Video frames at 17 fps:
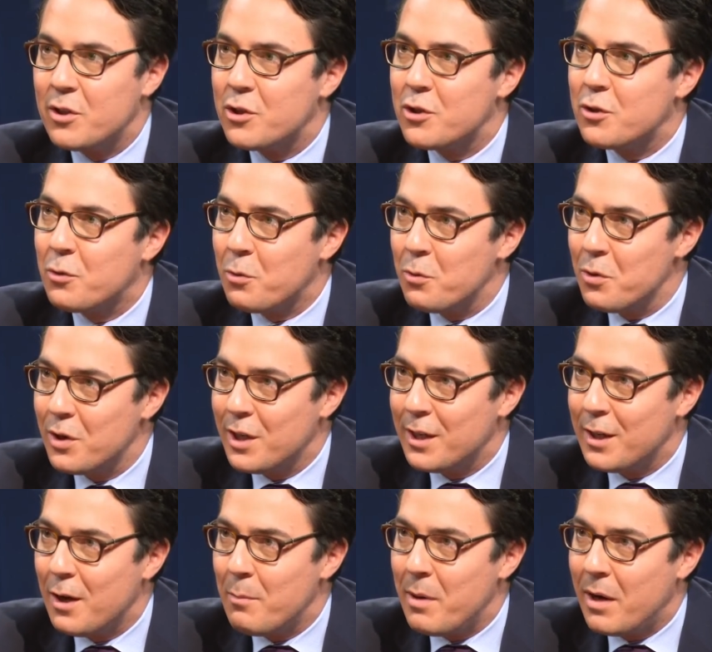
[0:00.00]
much
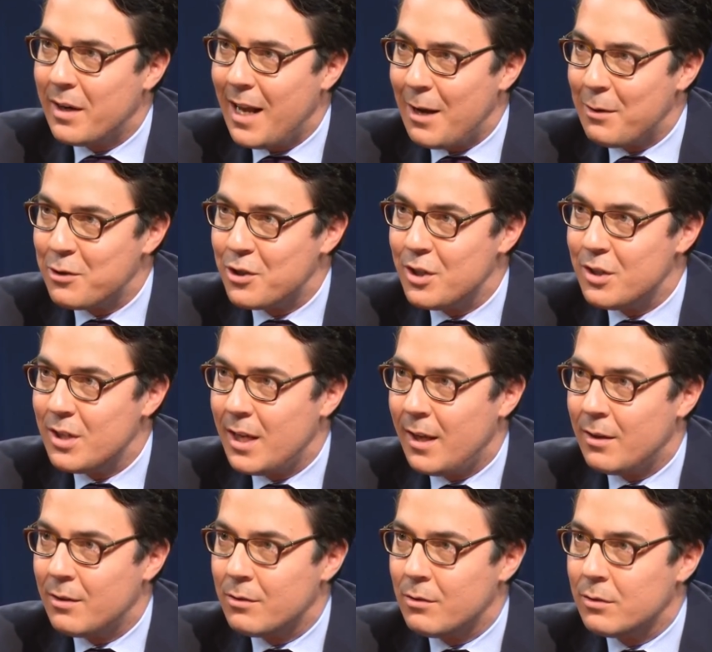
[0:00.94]
scrutiny about how she's
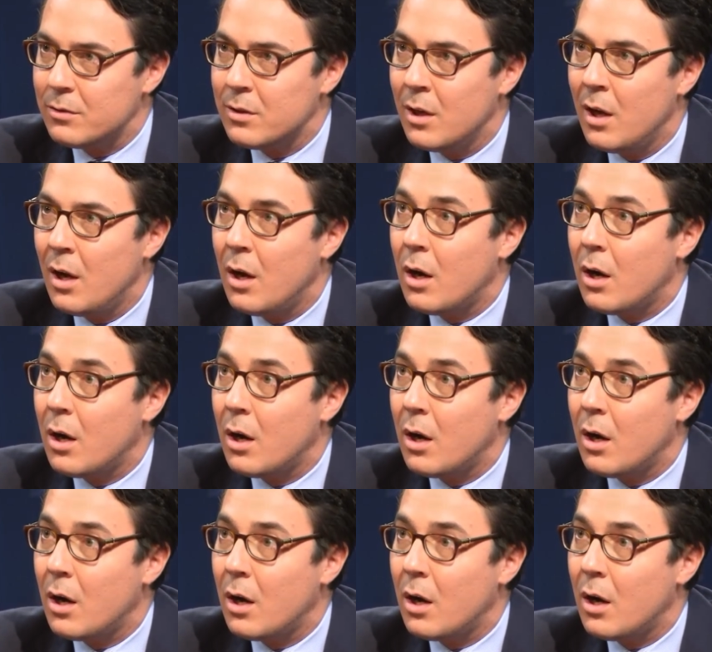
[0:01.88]
handled